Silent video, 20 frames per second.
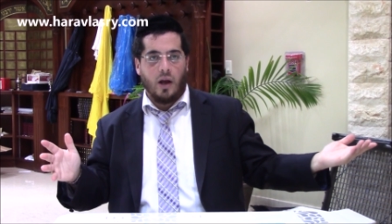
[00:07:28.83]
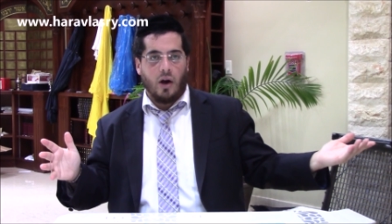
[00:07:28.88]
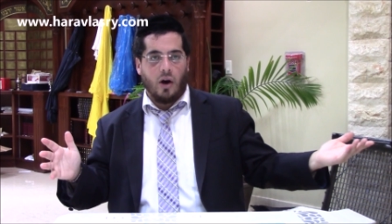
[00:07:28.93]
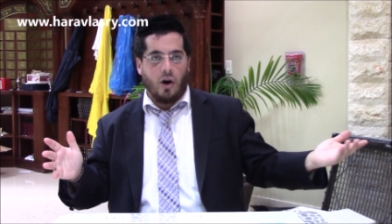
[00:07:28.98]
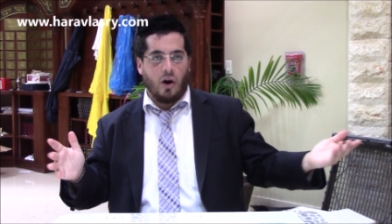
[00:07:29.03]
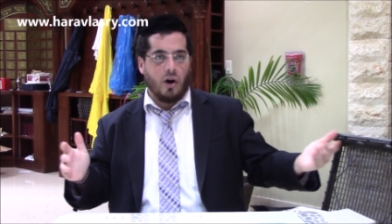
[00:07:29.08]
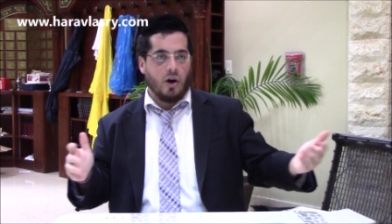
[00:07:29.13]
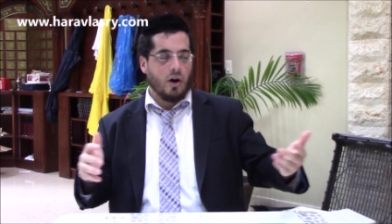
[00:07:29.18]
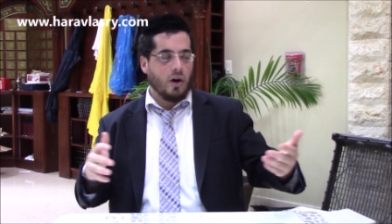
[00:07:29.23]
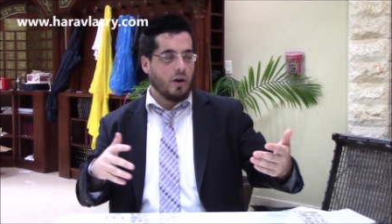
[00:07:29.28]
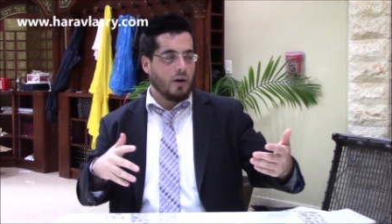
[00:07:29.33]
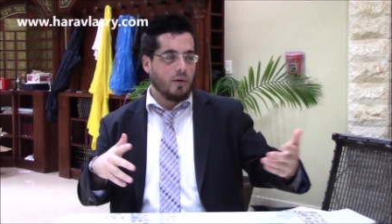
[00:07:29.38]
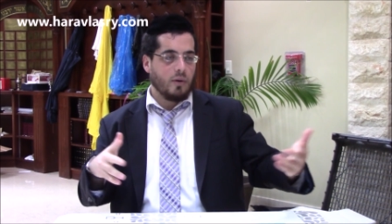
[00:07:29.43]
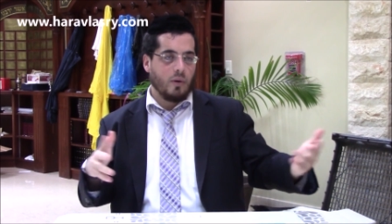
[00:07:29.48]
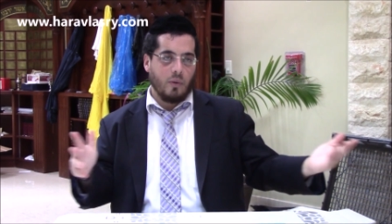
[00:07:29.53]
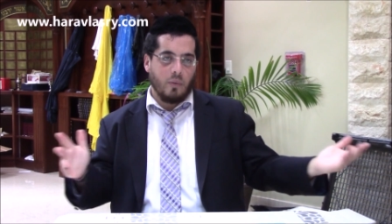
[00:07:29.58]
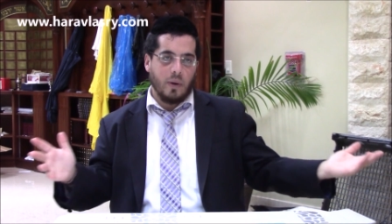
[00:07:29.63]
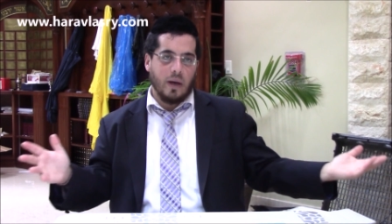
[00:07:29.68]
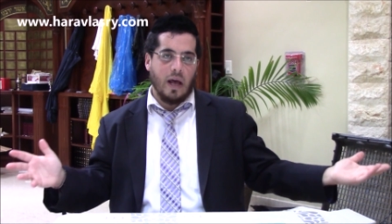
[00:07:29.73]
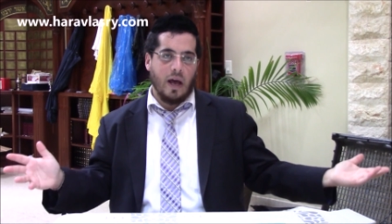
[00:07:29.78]

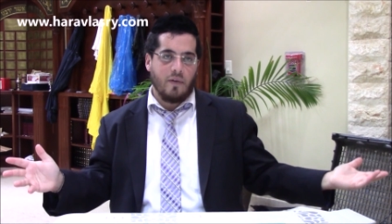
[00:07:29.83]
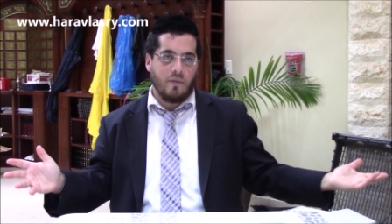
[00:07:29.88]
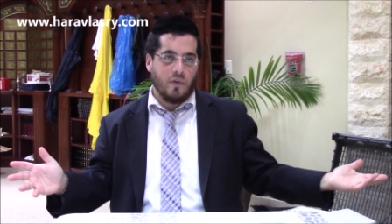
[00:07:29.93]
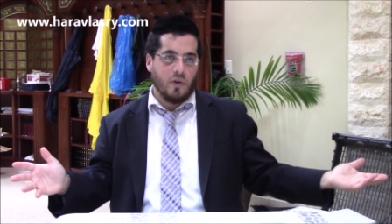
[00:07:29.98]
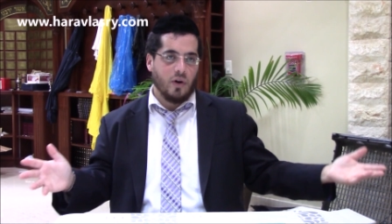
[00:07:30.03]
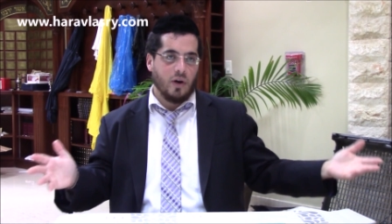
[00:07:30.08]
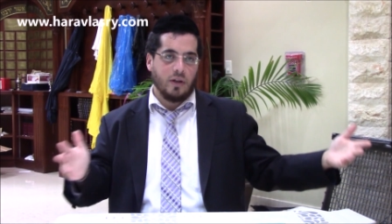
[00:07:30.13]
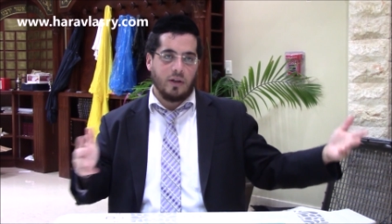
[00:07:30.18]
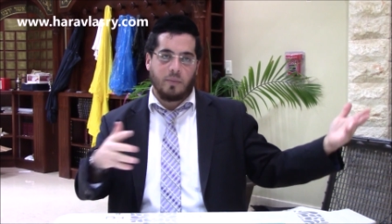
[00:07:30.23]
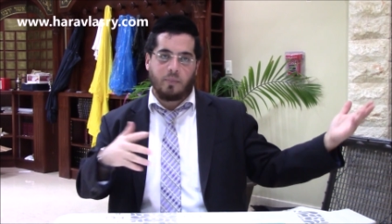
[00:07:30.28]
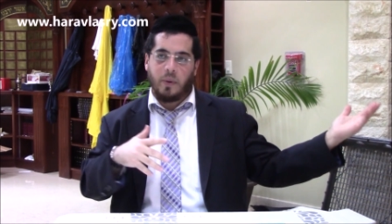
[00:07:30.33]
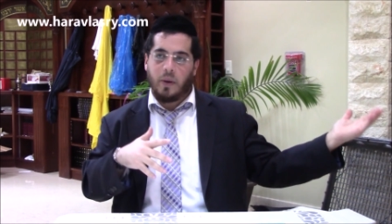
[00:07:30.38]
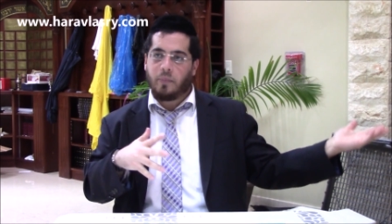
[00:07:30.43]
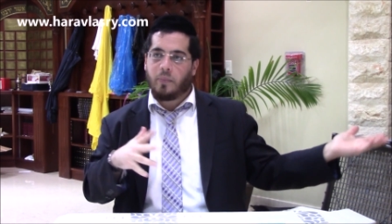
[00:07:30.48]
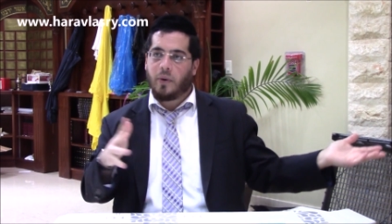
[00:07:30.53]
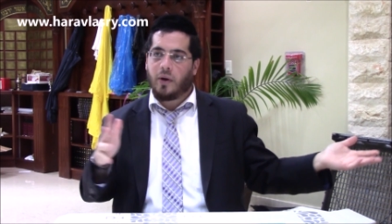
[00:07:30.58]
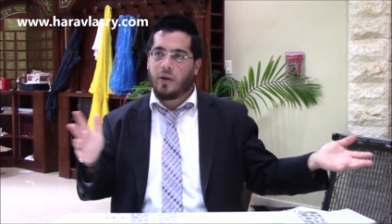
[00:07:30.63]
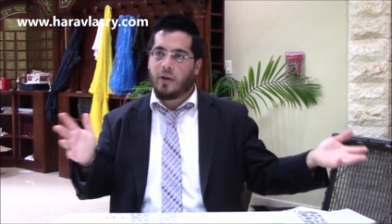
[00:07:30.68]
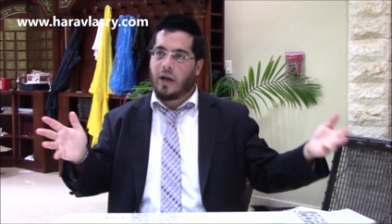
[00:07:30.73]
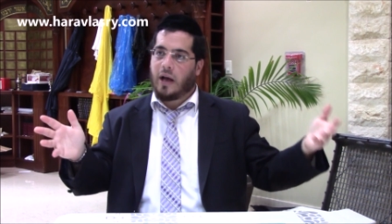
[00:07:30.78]
or whatever, and the
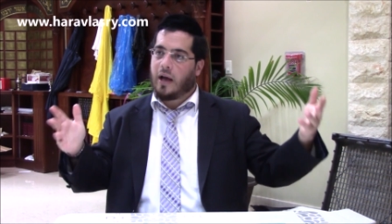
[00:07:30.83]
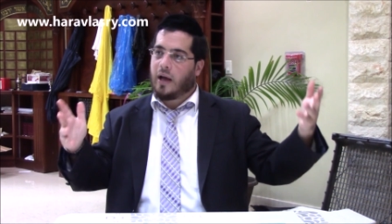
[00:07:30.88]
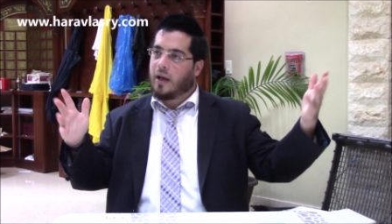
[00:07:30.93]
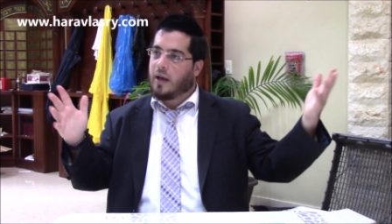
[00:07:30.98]
people